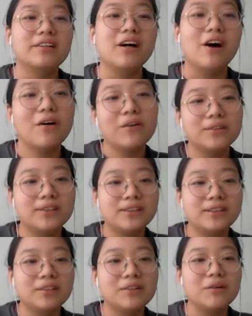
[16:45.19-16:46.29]
codes
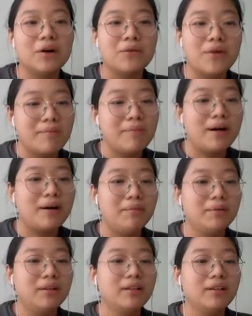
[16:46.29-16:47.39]
or wrap up
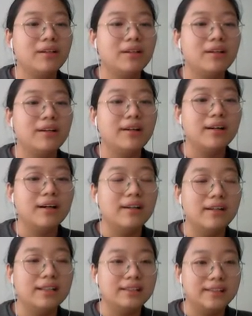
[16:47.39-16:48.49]

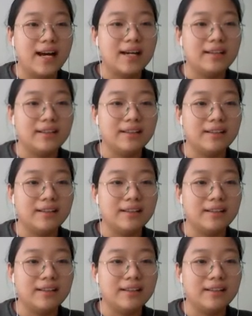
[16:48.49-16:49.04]
inside